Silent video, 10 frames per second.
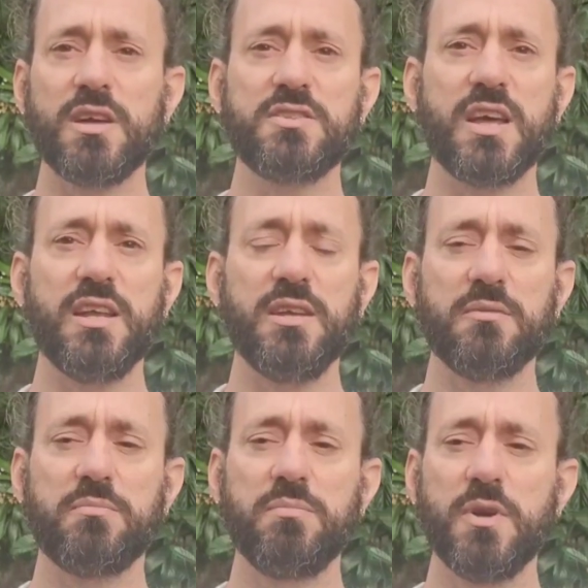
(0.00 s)
That's any
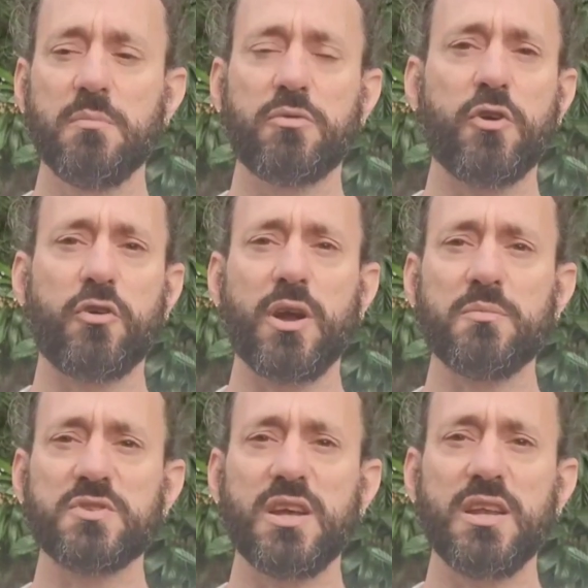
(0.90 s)

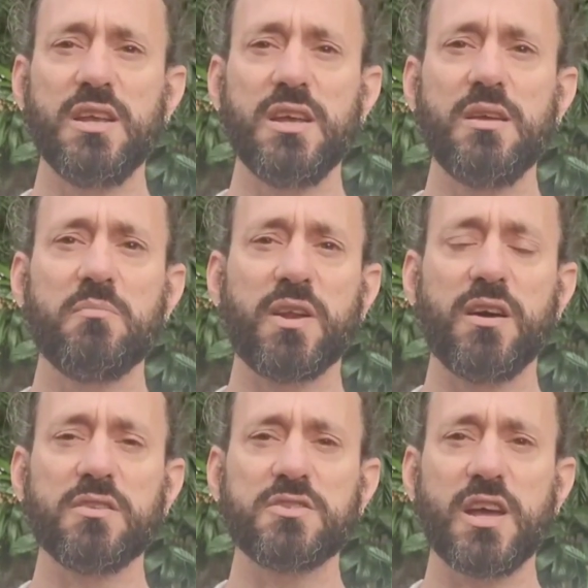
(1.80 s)
programs, any
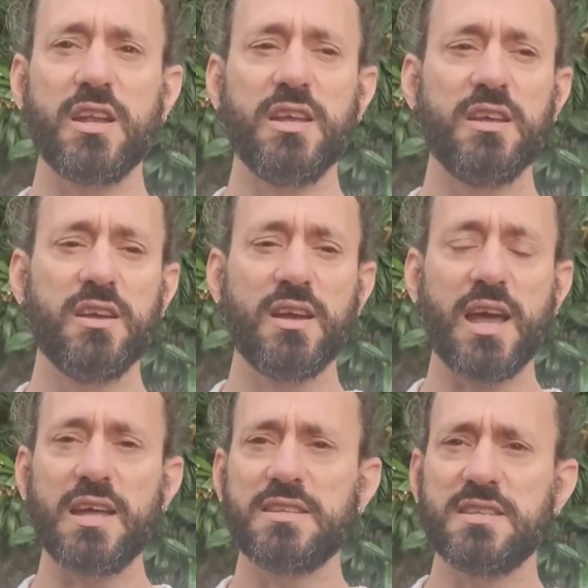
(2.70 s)
implants, any
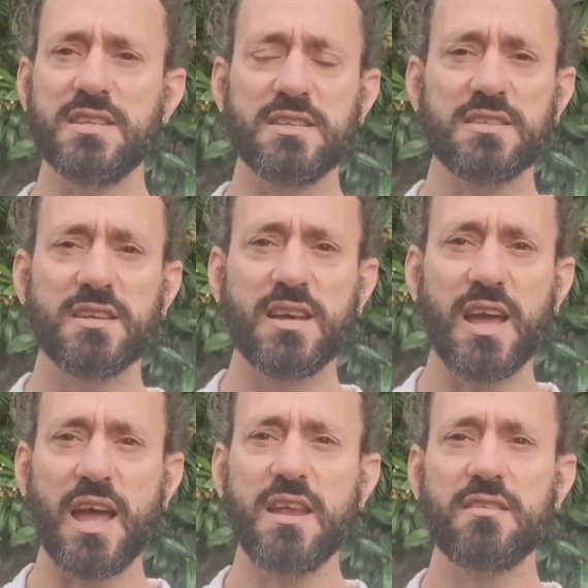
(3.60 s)
entities,
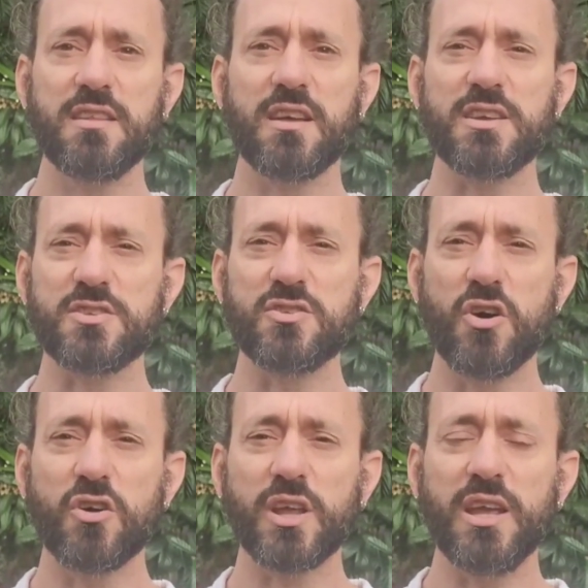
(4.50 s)
anything that is
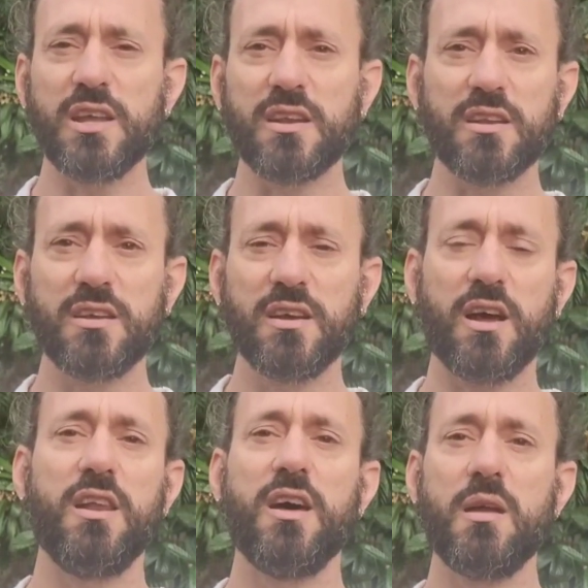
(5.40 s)
not in
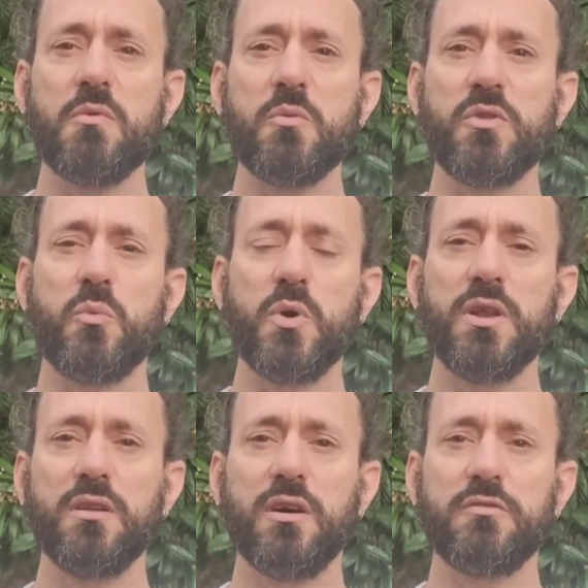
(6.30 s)
alignment with the
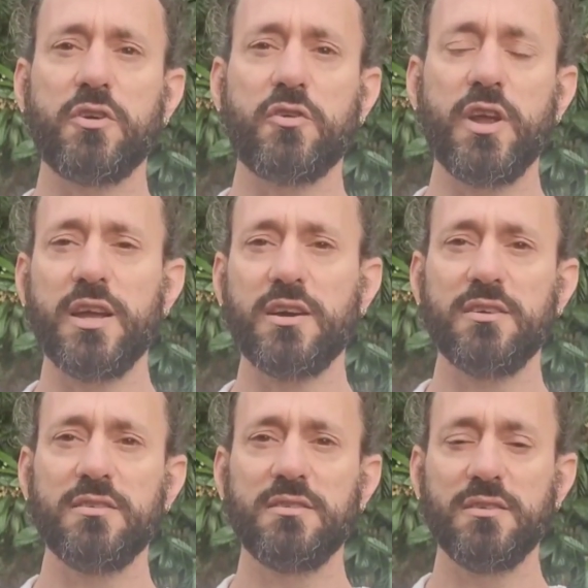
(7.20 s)
will of the Creator,
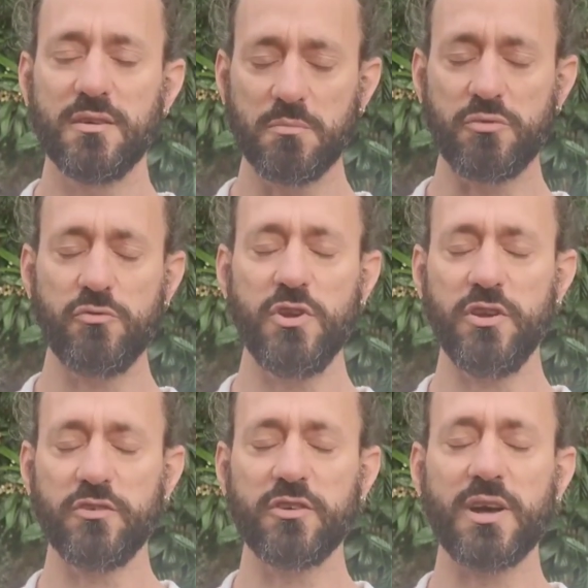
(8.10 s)

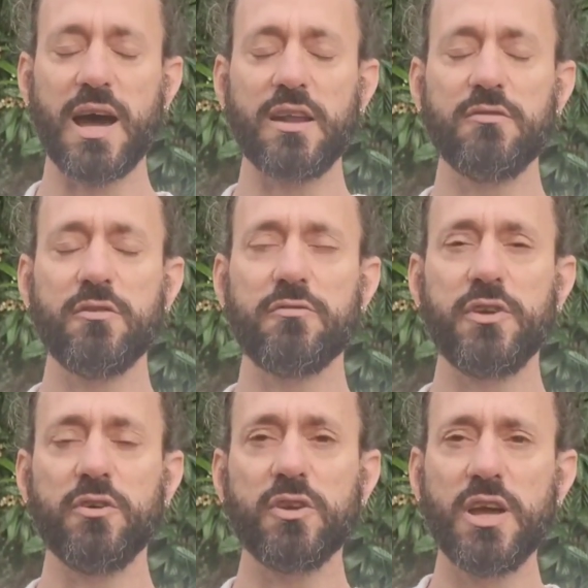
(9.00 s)
breathed out of your
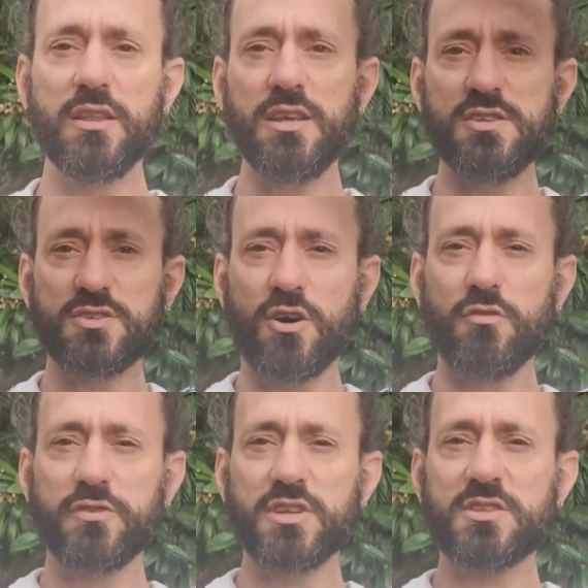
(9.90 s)
field. They
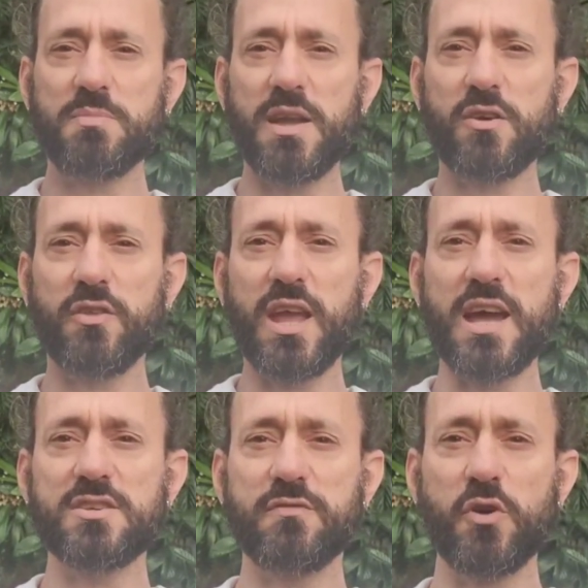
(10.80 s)
dissolve and dissipate on the
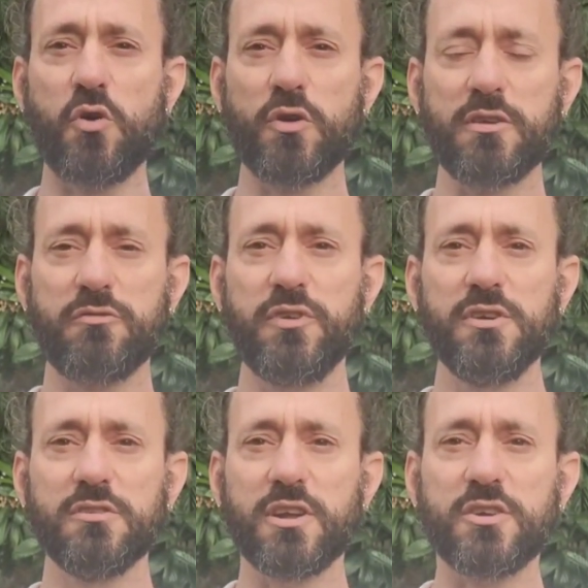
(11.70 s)
edge of your auric
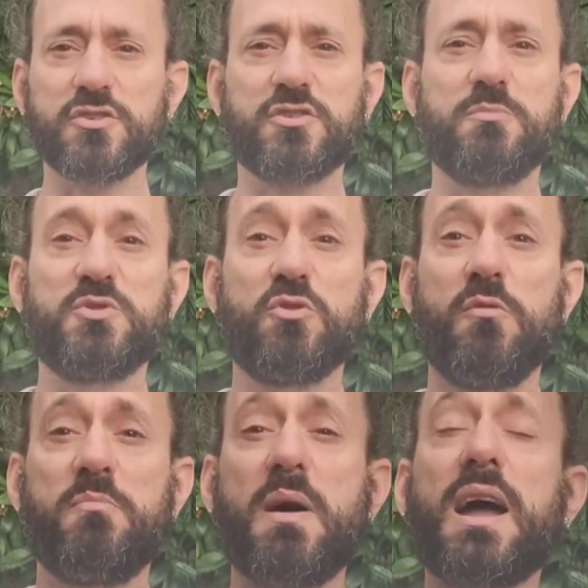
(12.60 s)
field and are just
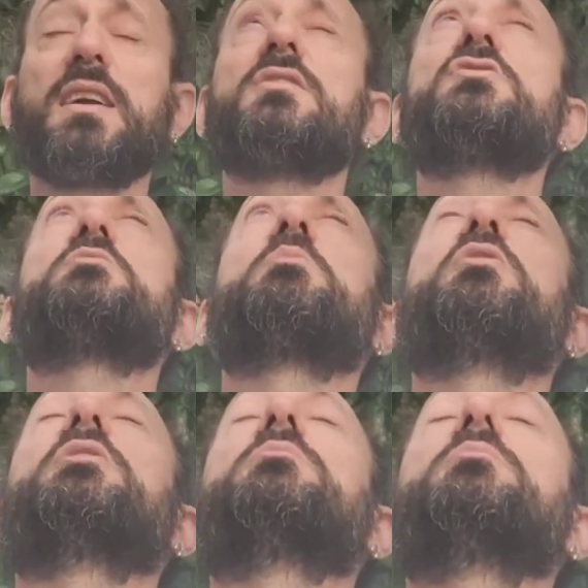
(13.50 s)
absorbed back into
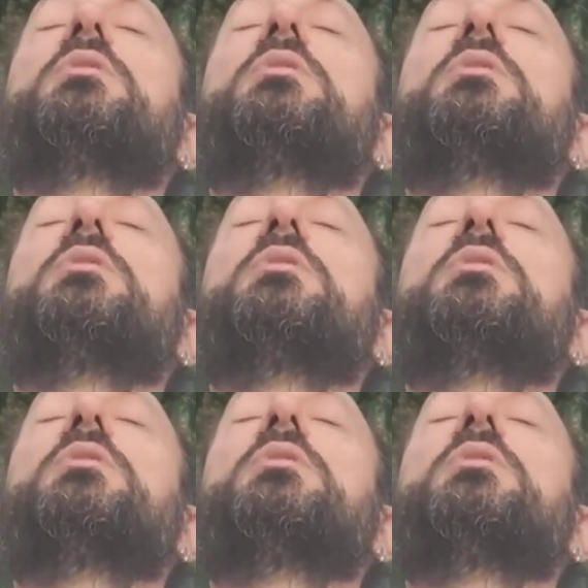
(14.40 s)
spirit